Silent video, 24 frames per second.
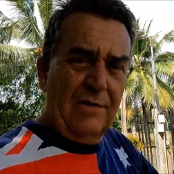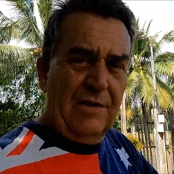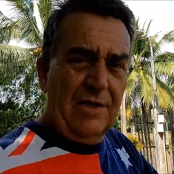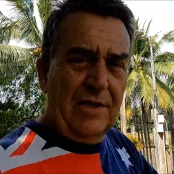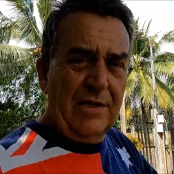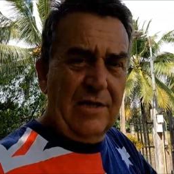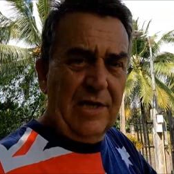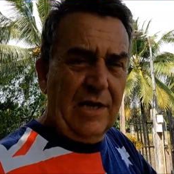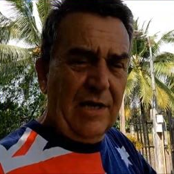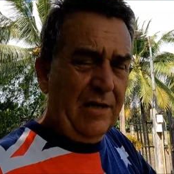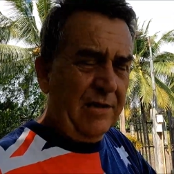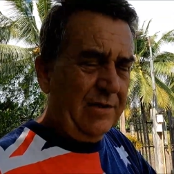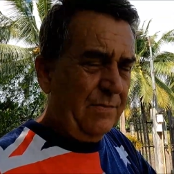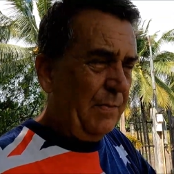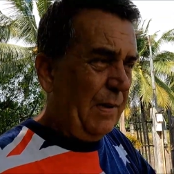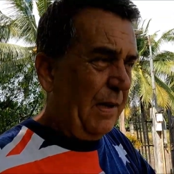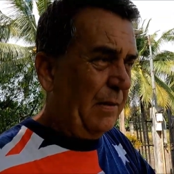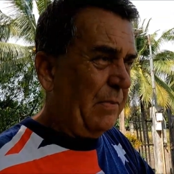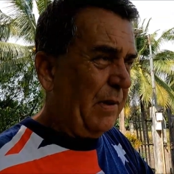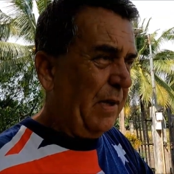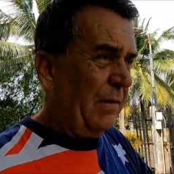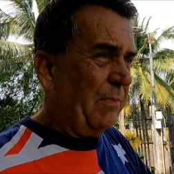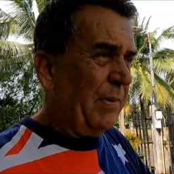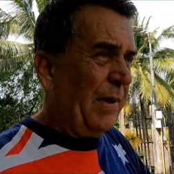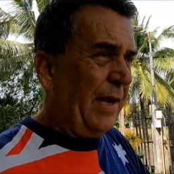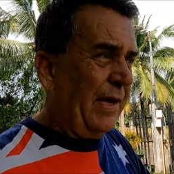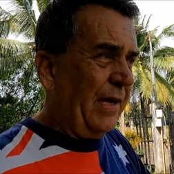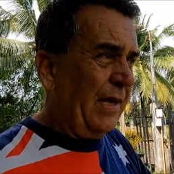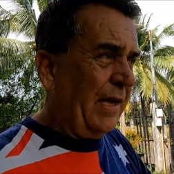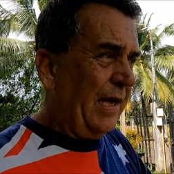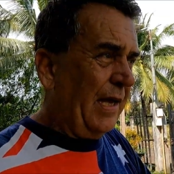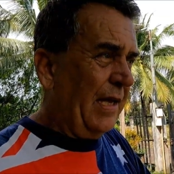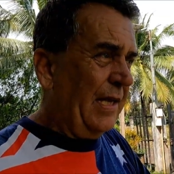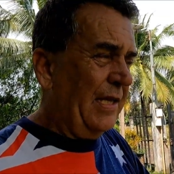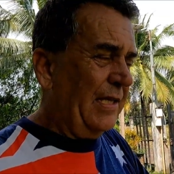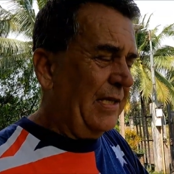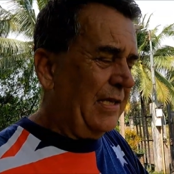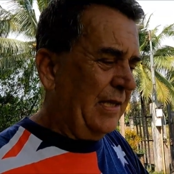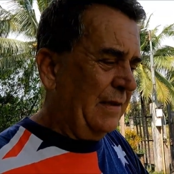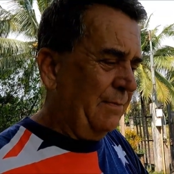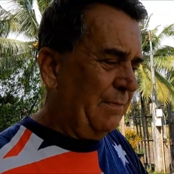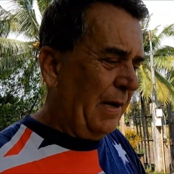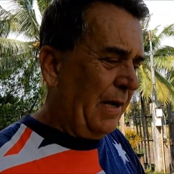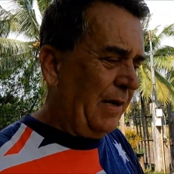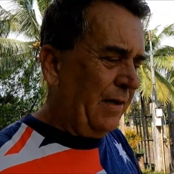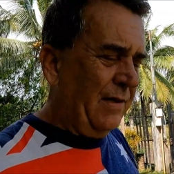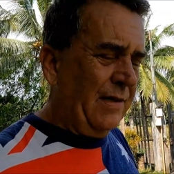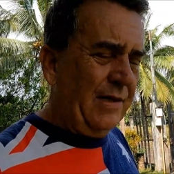details, bang, bang, bang, and hit
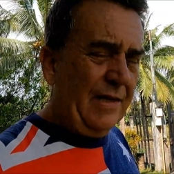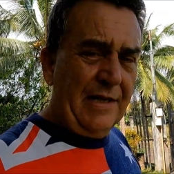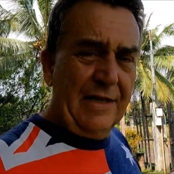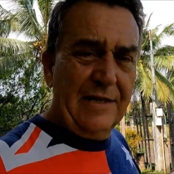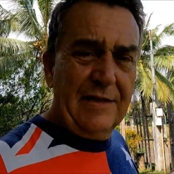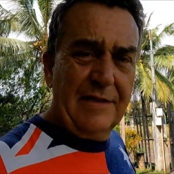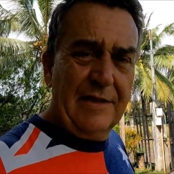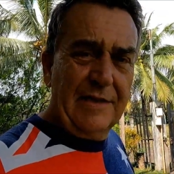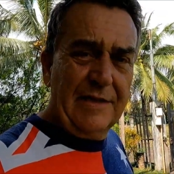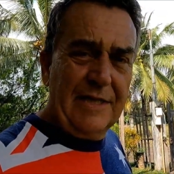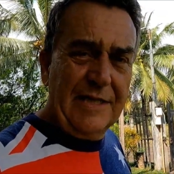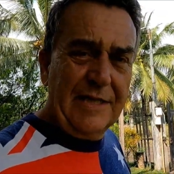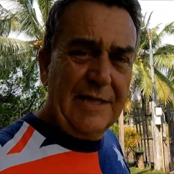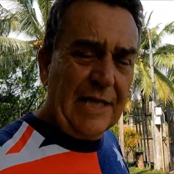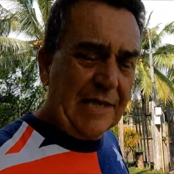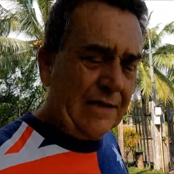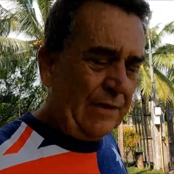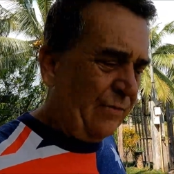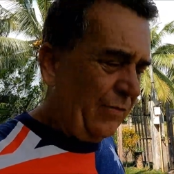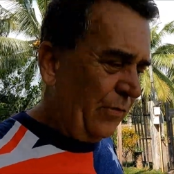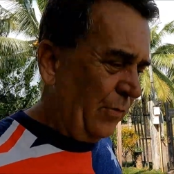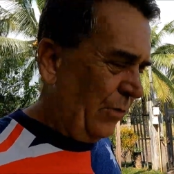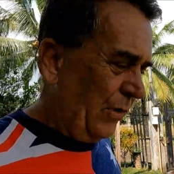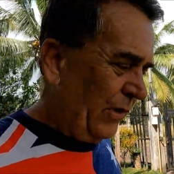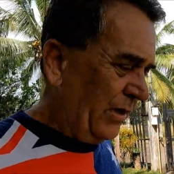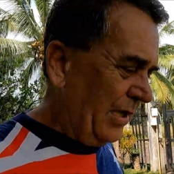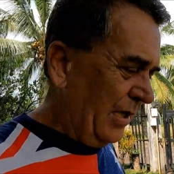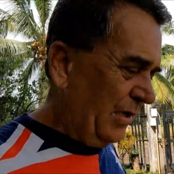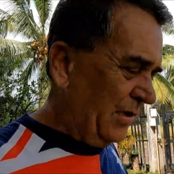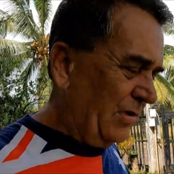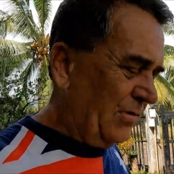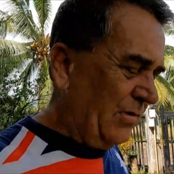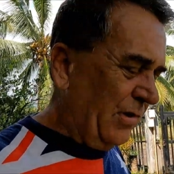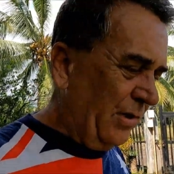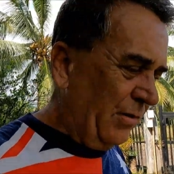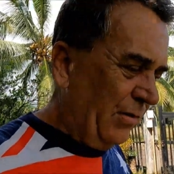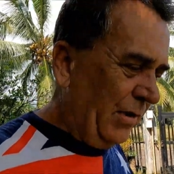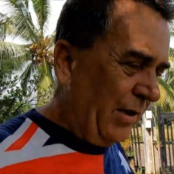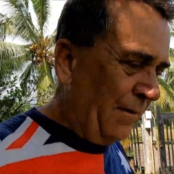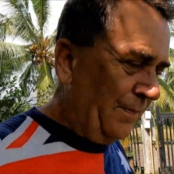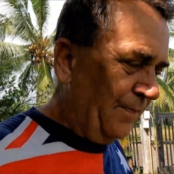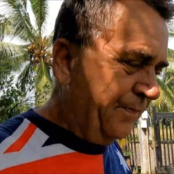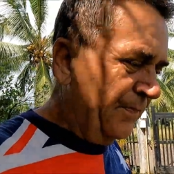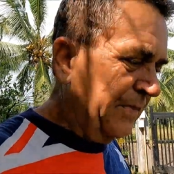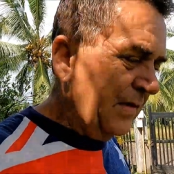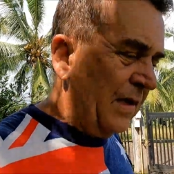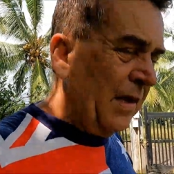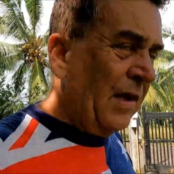the button and deduct it from my account straight away.